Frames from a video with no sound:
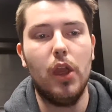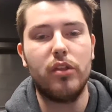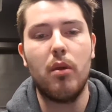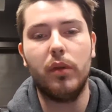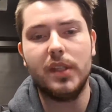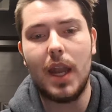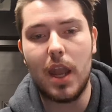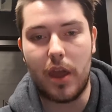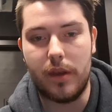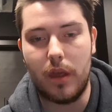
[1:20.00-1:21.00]
So what did I
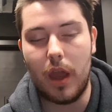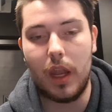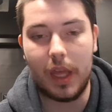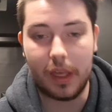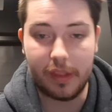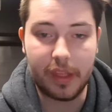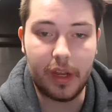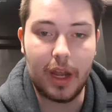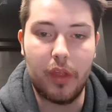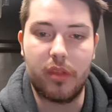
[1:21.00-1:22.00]
learn? Like I said,
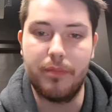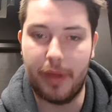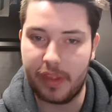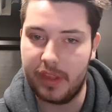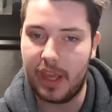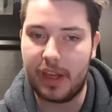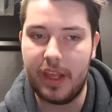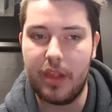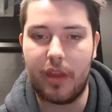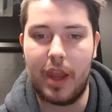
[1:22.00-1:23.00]
I learned some busking
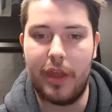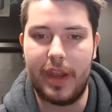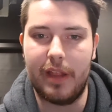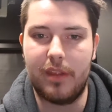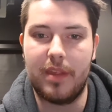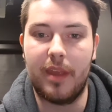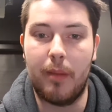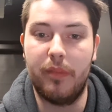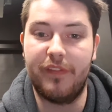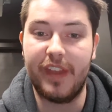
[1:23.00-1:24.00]
techniques. I learned how to set
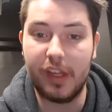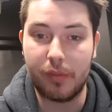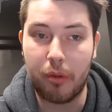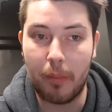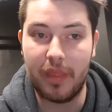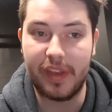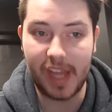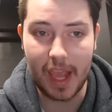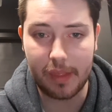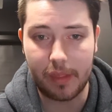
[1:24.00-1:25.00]
up the faders properly in the
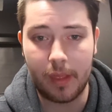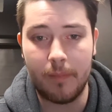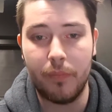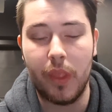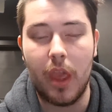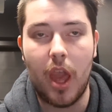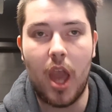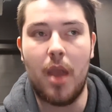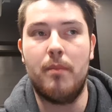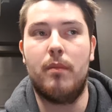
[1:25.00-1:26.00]
desk.
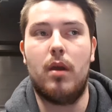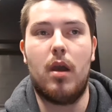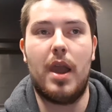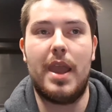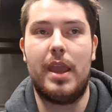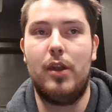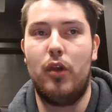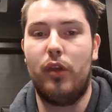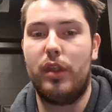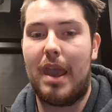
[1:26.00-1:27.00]
I
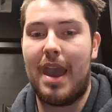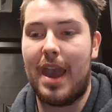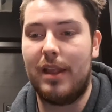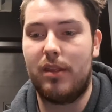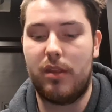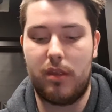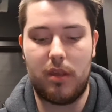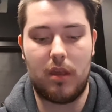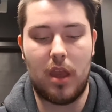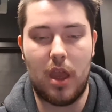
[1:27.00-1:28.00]
looked at,
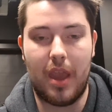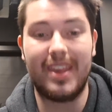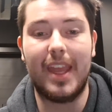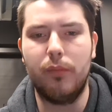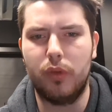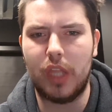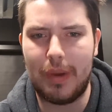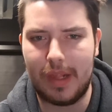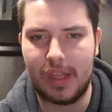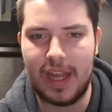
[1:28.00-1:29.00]
again with
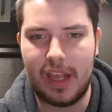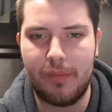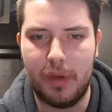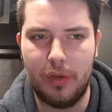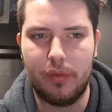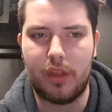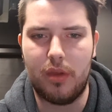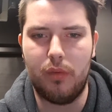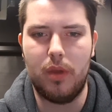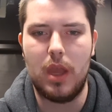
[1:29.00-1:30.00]
direct selects, but
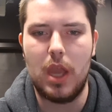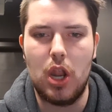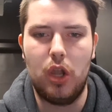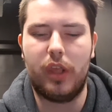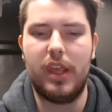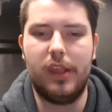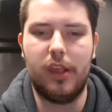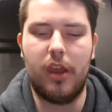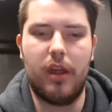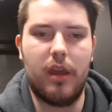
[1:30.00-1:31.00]
also
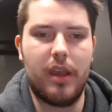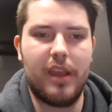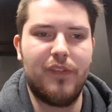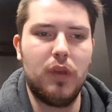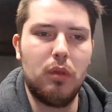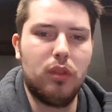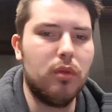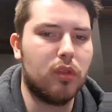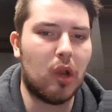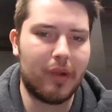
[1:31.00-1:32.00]
looking at, if you
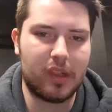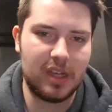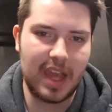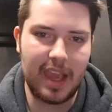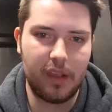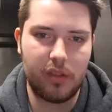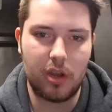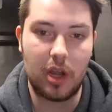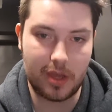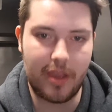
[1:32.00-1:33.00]
use direct selects
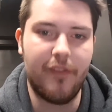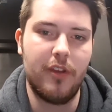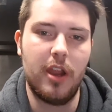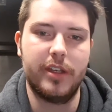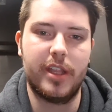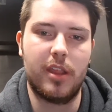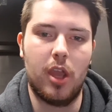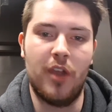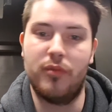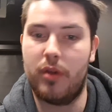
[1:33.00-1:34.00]
live, does it
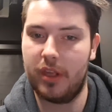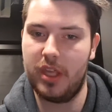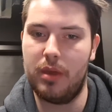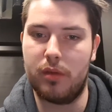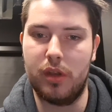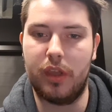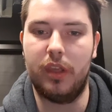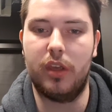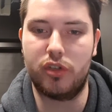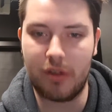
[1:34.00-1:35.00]
override cues?
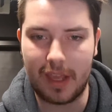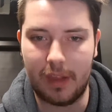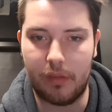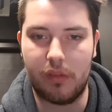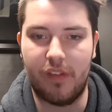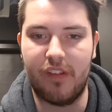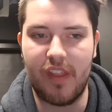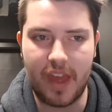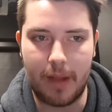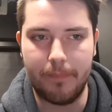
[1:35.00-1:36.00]
Looking at tracking and stuff like
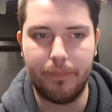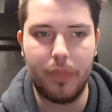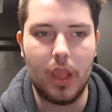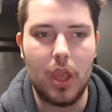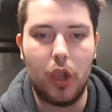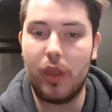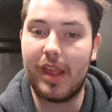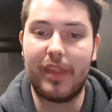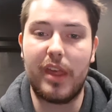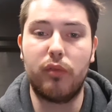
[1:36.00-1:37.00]
that. Because
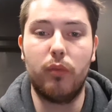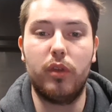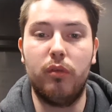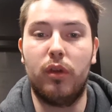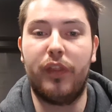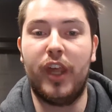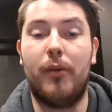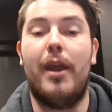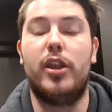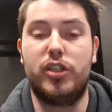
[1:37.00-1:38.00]
that's all what you've got to think
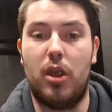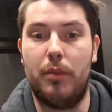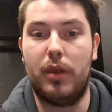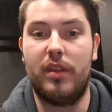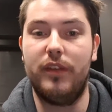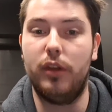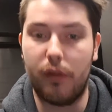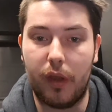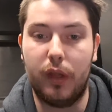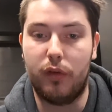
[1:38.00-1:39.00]
about in a show. Because if you do
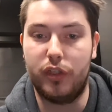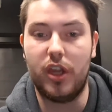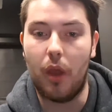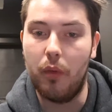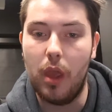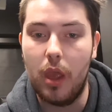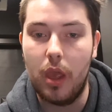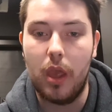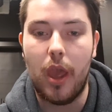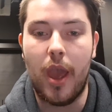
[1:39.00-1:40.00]
something on a show,
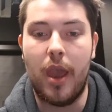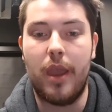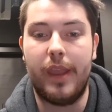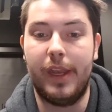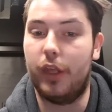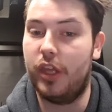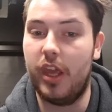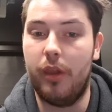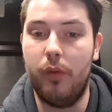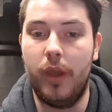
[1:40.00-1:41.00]
in a
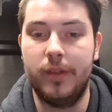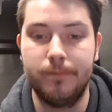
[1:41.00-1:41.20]
queue,